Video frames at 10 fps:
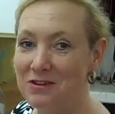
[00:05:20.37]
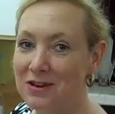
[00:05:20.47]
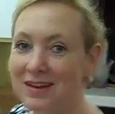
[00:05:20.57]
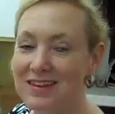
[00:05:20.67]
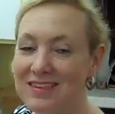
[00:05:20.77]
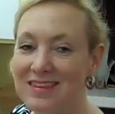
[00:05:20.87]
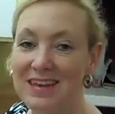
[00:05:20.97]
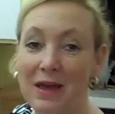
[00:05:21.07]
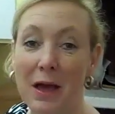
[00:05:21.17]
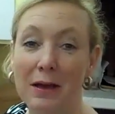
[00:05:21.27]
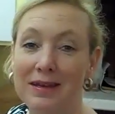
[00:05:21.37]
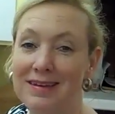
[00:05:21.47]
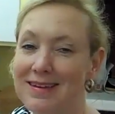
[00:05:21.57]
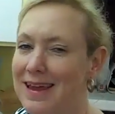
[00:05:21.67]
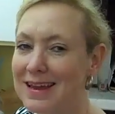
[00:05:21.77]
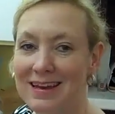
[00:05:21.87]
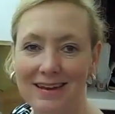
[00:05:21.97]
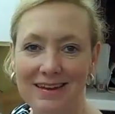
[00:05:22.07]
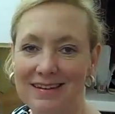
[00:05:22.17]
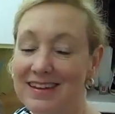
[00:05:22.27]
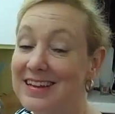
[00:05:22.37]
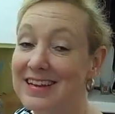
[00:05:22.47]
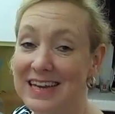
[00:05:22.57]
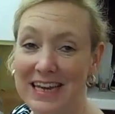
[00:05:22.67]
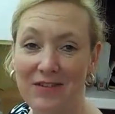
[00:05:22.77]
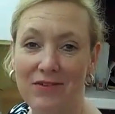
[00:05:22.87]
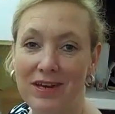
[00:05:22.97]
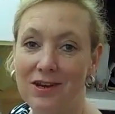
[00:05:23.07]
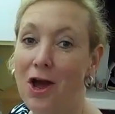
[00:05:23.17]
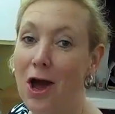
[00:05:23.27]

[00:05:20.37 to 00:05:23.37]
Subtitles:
and you're going to see a decadent evening